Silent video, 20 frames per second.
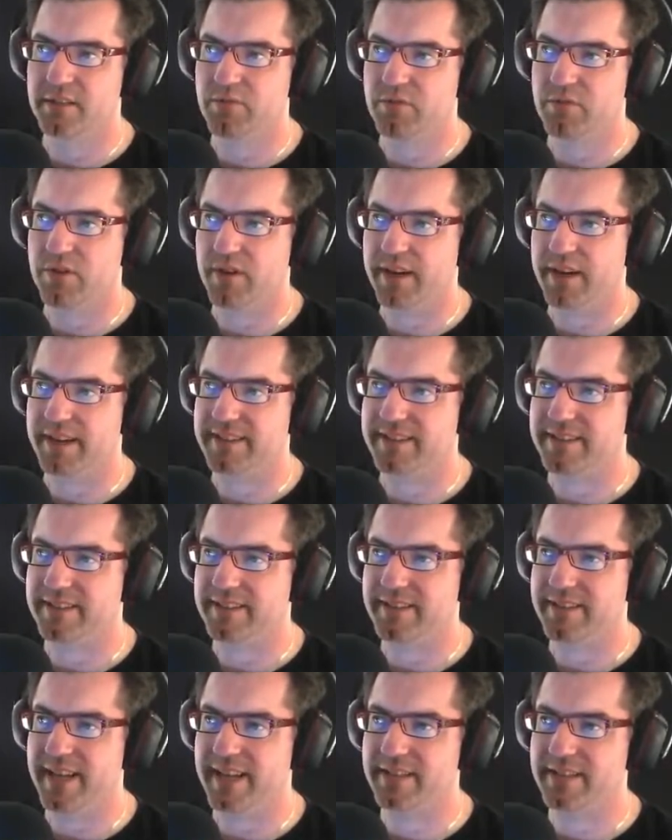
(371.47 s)
Right.
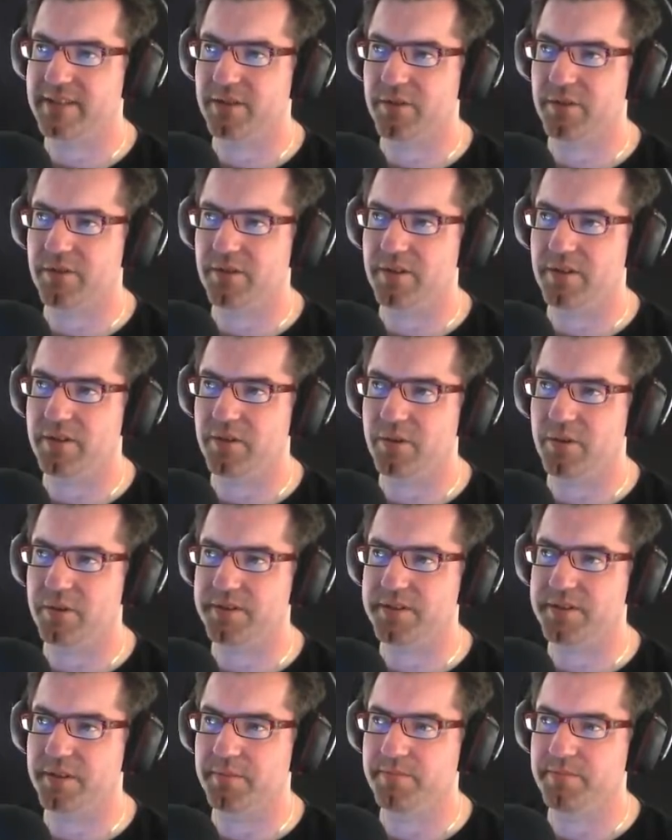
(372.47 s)
Next door.
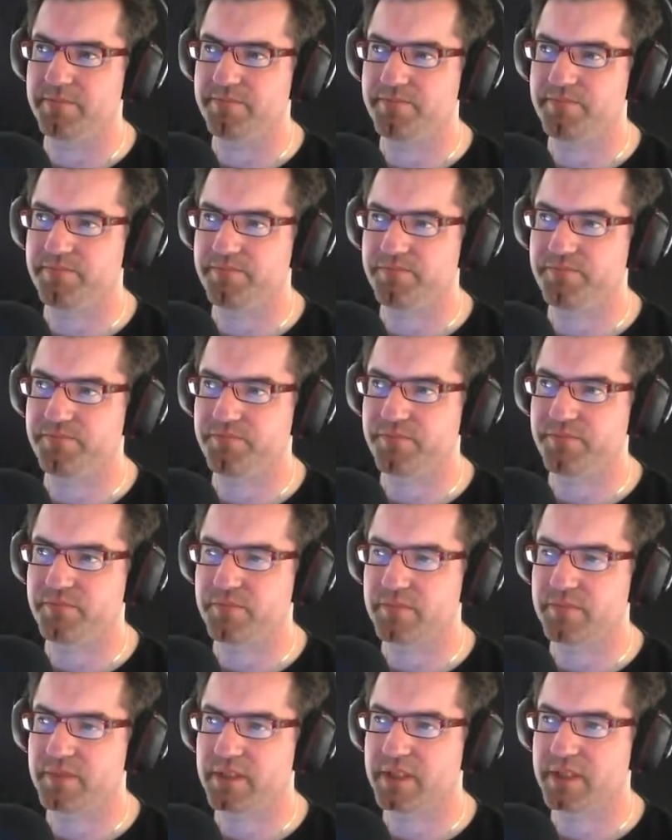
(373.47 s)
Awesome.
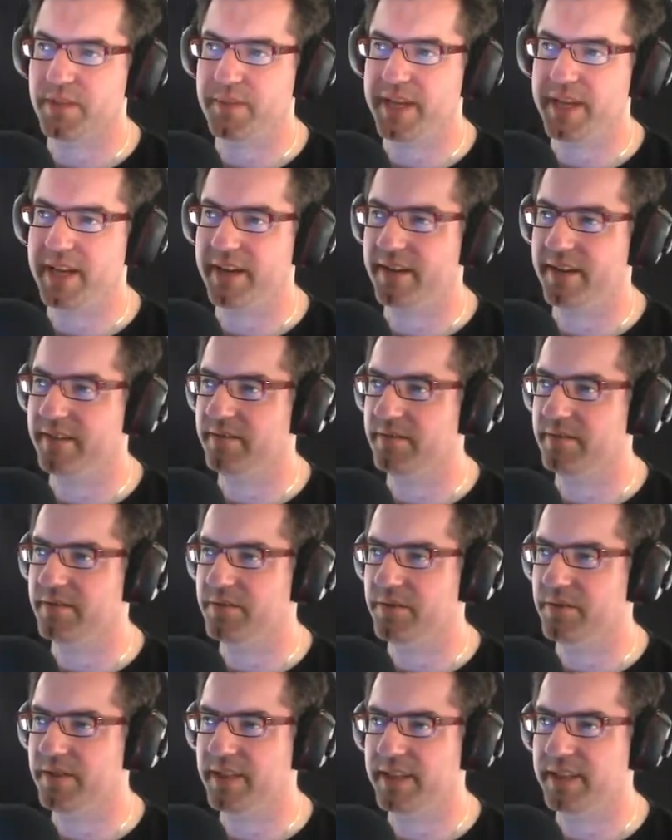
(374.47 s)
Let me go.
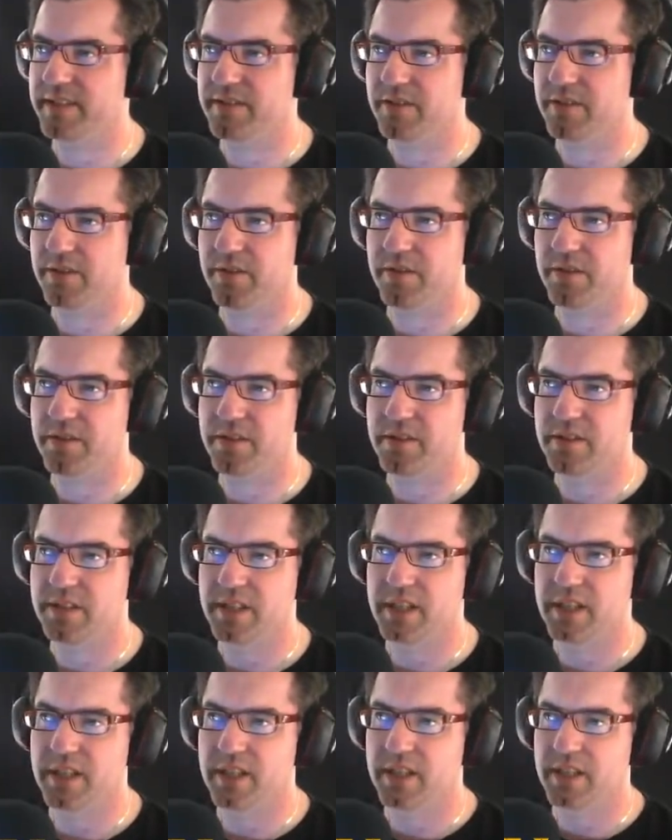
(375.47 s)
Through the next door.
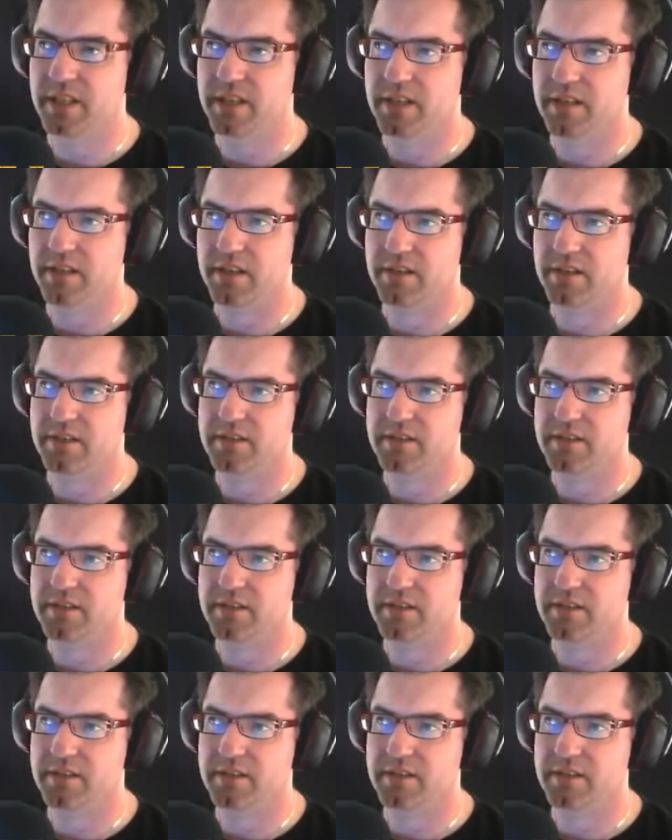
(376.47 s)
Oh.